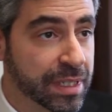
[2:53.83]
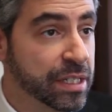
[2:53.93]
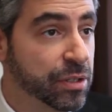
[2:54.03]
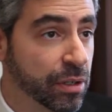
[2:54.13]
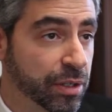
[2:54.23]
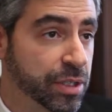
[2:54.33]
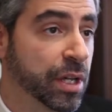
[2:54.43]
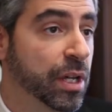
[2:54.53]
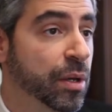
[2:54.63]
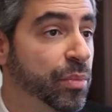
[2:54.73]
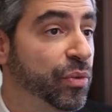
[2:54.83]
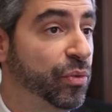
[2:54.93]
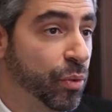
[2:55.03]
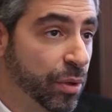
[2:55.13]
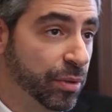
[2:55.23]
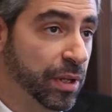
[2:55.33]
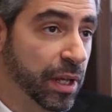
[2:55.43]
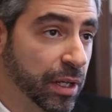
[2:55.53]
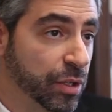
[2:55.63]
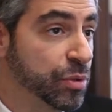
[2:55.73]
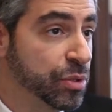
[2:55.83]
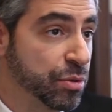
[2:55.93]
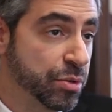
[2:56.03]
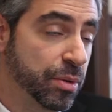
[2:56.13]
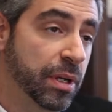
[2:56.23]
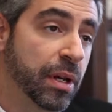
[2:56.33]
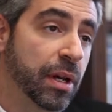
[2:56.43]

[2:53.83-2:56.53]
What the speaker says: detox before they do surgery.